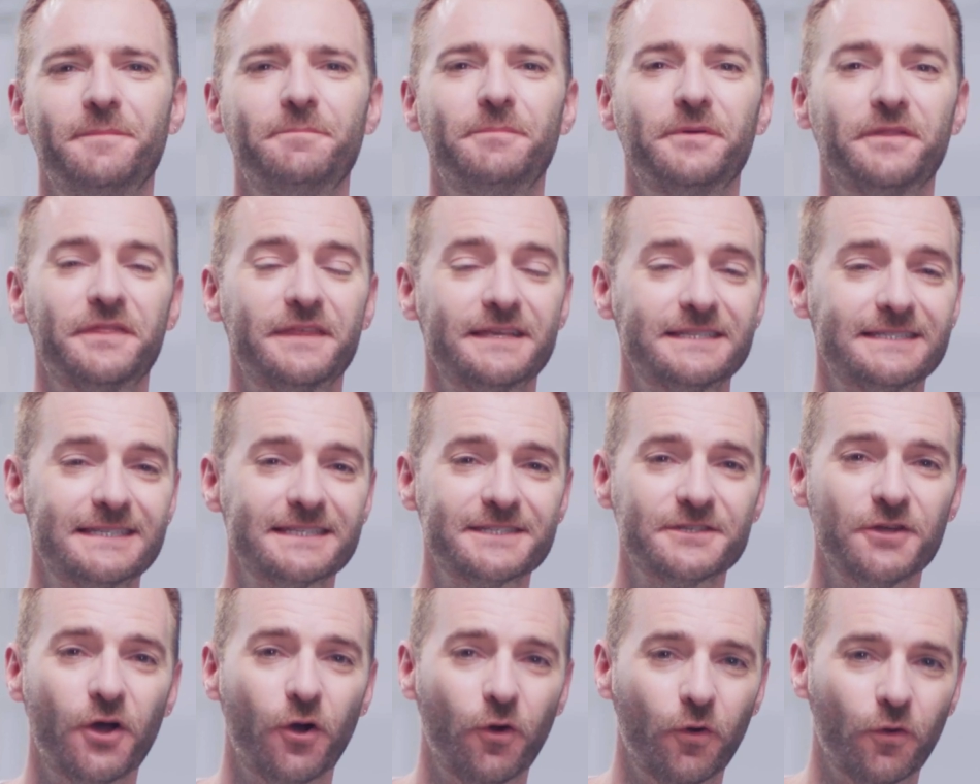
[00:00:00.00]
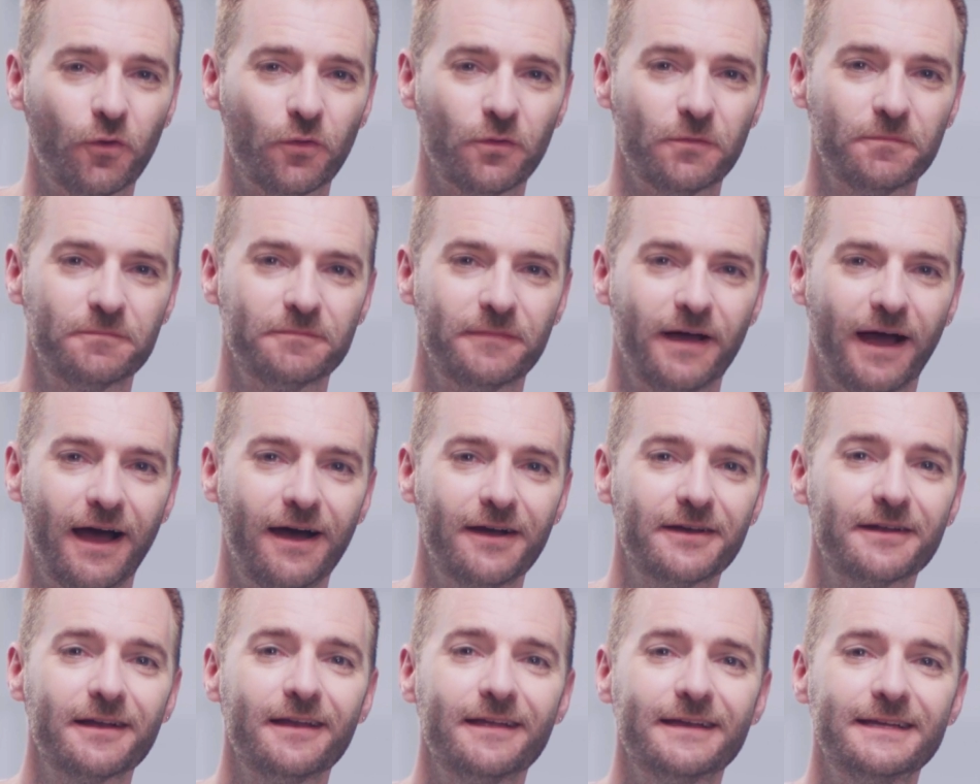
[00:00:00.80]
But this is not all.
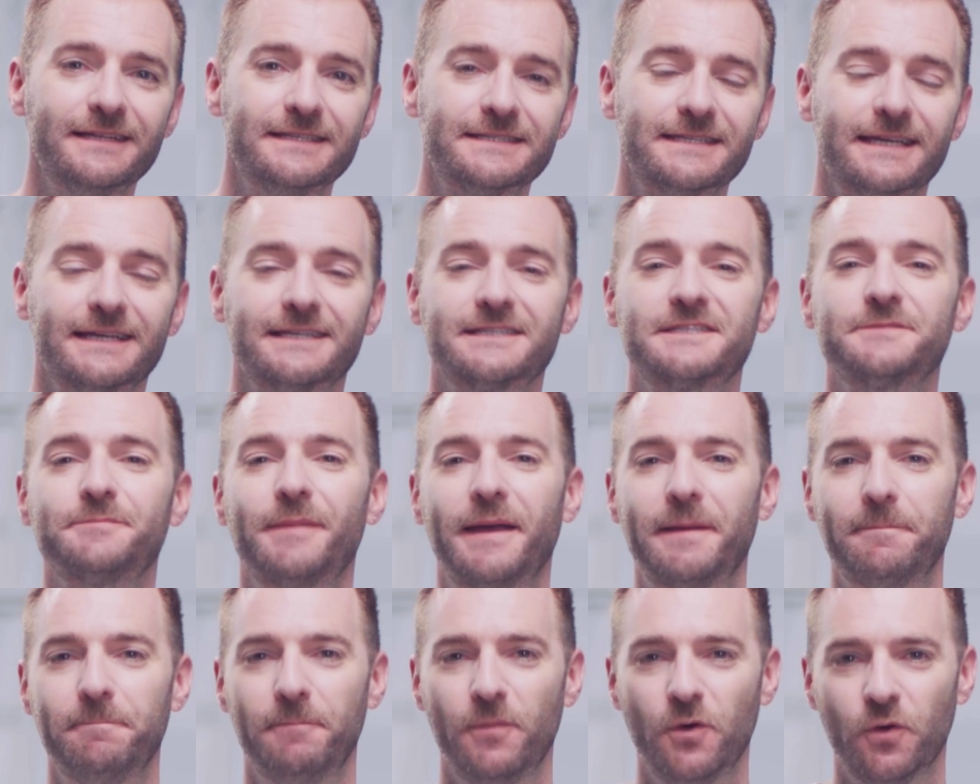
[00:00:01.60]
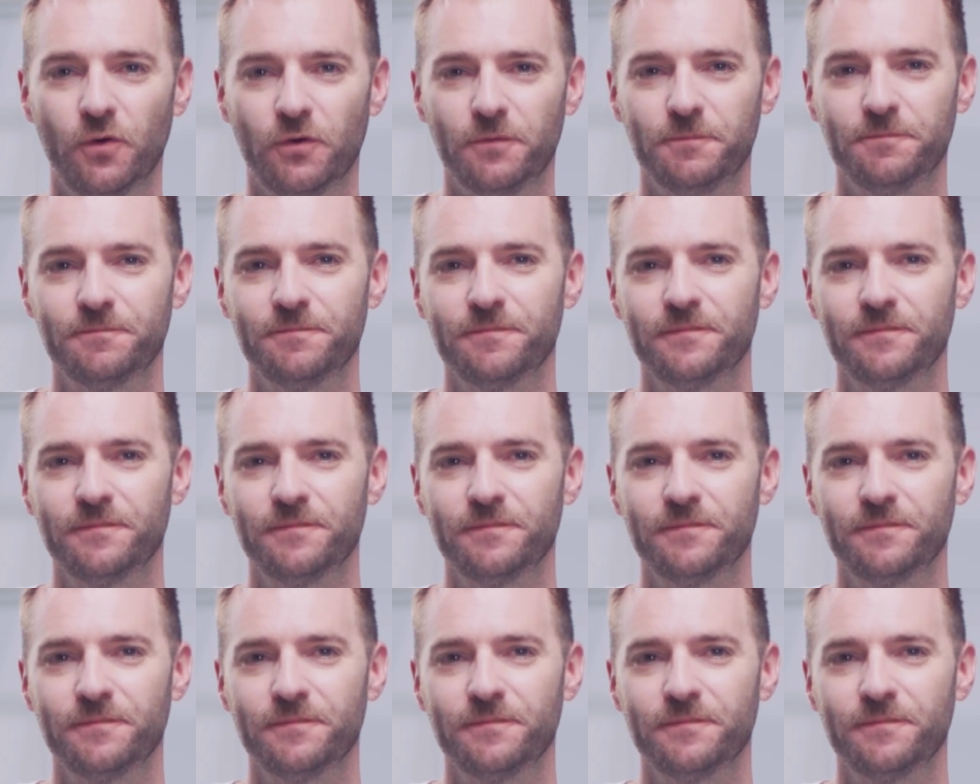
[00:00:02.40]
Our clients expect more.